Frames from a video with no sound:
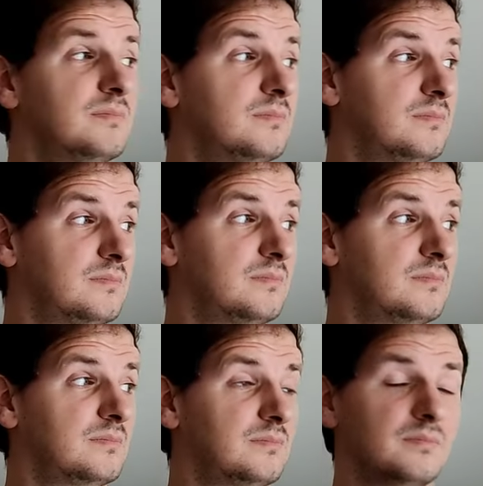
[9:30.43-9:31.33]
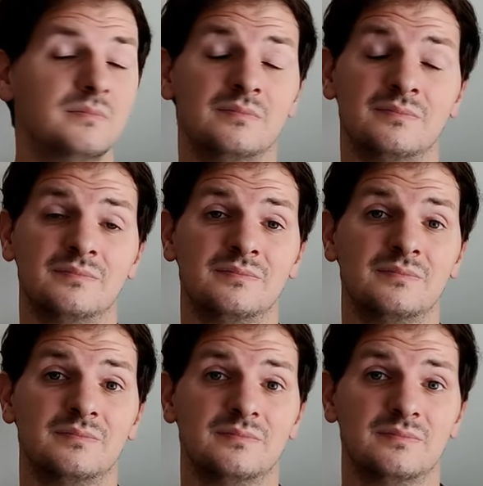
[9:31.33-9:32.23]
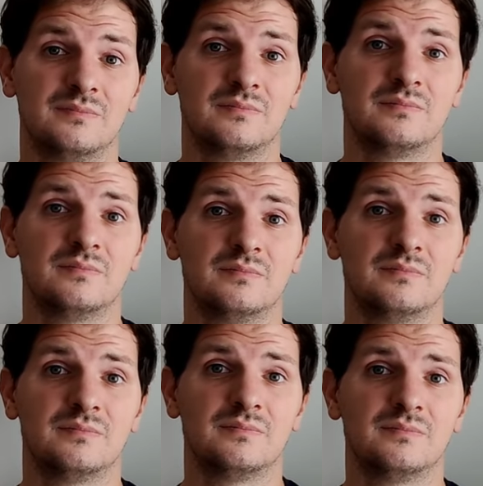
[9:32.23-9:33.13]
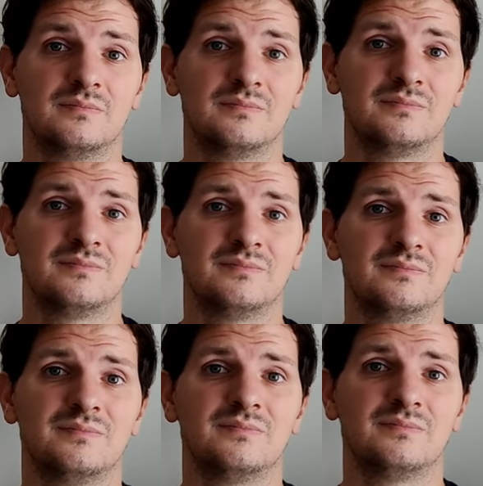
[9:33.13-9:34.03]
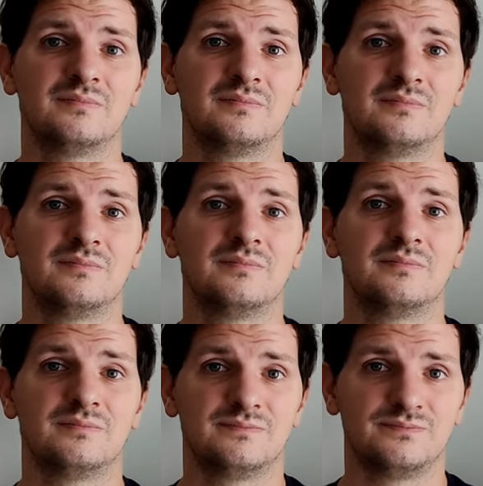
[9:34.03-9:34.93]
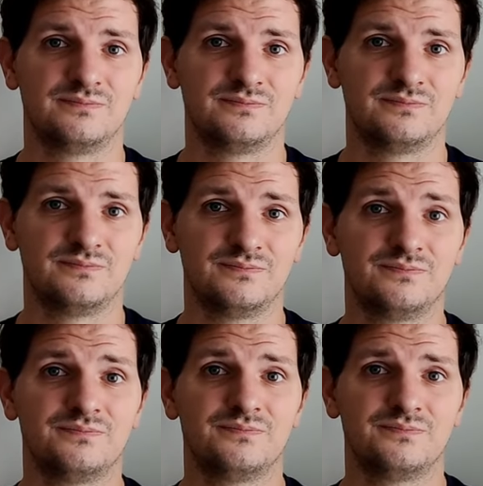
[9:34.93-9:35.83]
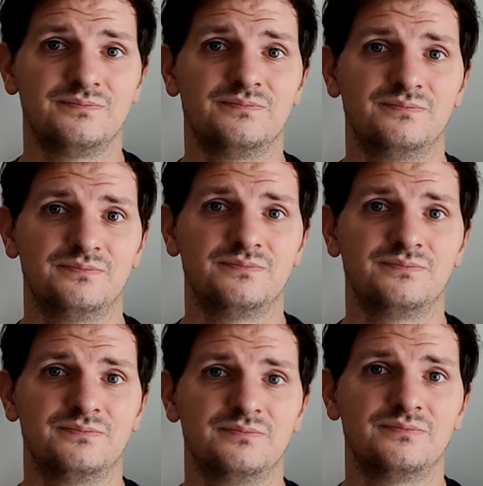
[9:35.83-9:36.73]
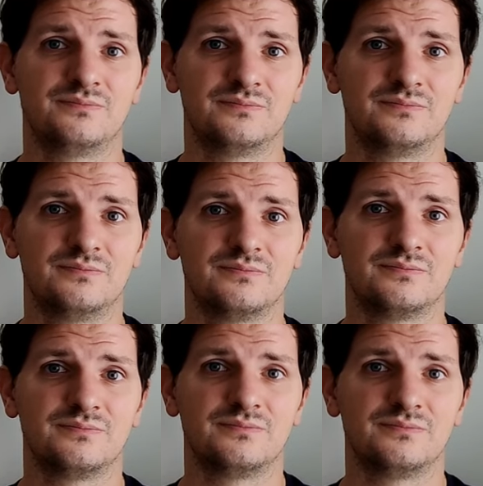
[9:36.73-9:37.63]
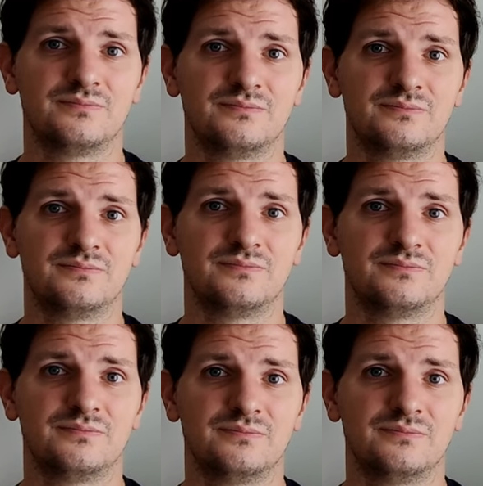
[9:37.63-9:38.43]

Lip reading: This person isn't speaking.